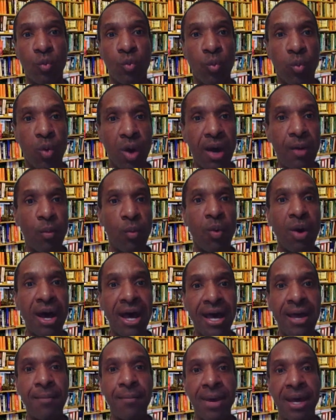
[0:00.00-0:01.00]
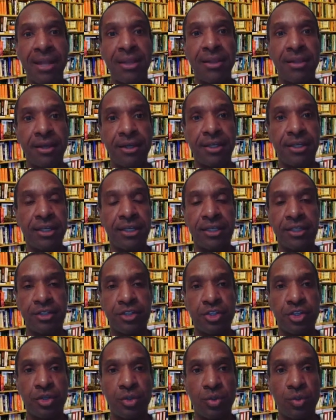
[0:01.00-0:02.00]
Why am I looking
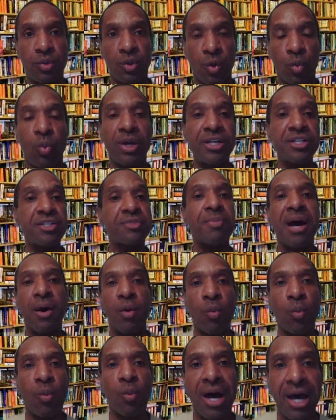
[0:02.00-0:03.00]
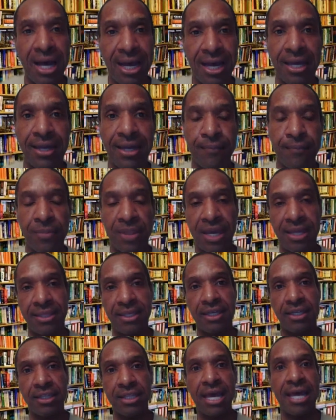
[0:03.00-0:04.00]
to? What is my why? I
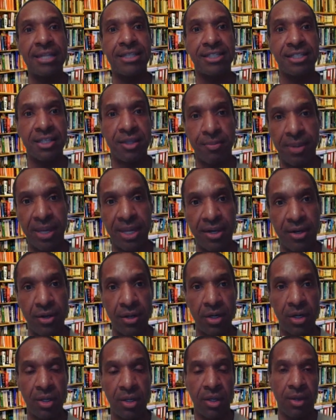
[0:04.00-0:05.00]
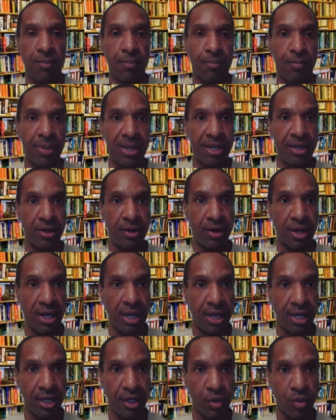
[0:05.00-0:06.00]
think that's the better
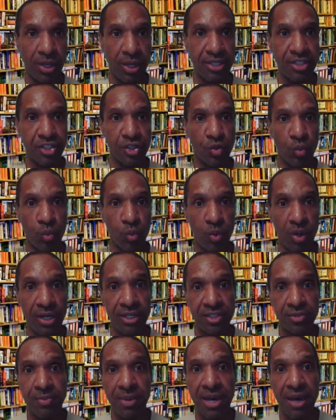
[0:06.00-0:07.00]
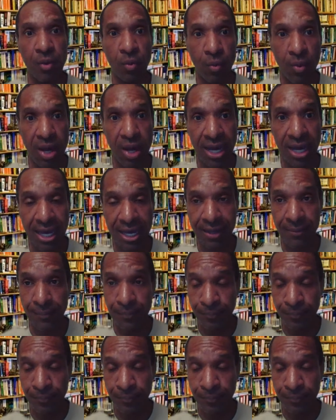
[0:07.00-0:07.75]
question. What is my why?